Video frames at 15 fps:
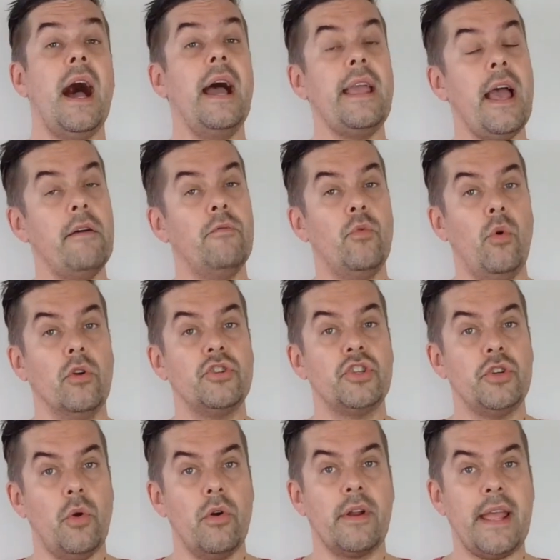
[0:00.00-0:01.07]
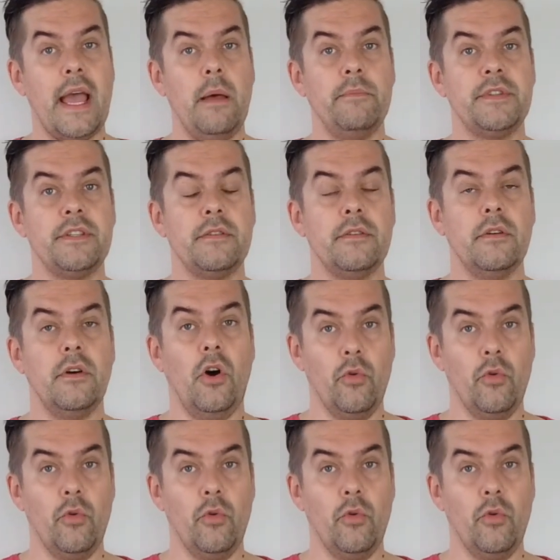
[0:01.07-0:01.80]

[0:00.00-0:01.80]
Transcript: I have watched Torqamp's